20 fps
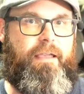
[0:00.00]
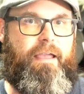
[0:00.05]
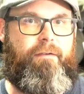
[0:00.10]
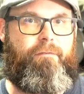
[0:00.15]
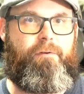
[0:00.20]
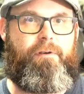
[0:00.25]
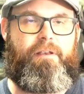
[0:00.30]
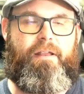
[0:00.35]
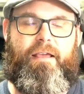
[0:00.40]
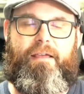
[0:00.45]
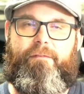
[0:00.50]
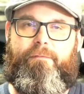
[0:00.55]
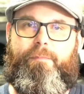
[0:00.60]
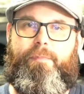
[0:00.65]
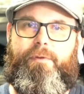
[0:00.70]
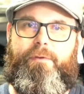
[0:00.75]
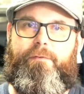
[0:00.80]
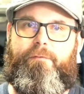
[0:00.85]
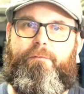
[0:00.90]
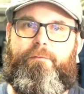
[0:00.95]
Every type
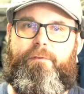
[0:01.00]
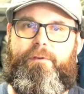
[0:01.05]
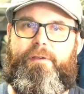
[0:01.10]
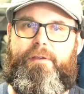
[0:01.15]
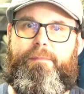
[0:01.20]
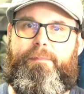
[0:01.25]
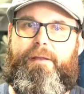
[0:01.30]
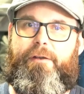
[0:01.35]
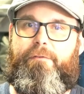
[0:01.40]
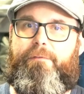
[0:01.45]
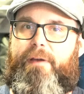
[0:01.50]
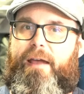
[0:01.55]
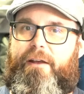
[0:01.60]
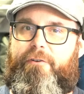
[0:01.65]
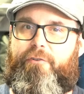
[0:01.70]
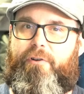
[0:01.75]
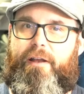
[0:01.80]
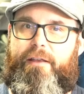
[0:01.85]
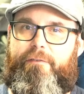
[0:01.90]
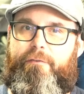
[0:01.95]
of
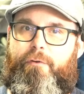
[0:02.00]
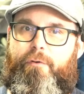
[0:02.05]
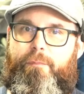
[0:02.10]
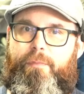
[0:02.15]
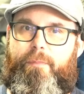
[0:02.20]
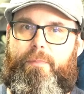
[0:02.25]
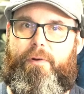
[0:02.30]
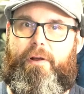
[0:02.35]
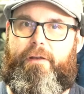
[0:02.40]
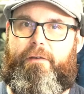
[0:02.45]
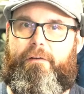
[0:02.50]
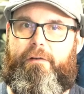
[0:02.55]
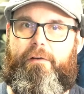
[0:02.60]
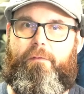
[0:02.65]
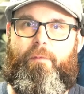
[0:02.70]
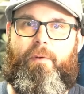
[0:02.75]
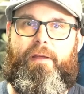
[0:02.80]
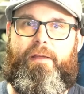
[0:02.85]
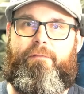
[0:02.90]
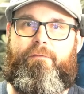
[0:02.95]
manufacturer has their own proprietary
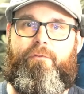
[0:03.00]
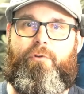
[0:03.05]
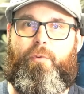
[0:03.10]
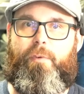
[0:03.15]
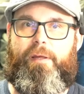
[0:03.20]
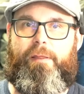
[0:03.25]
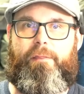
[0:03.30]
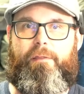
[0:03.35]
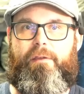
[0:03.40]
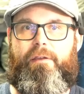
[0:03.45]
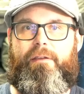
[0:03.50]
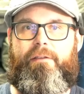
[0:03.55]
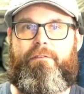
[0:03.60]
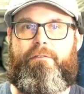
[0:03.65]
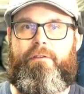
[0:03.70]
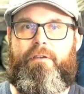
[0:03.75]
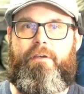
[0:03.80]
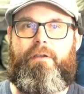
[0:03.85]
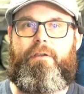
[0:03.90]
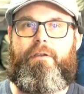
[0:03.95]
way of doing things,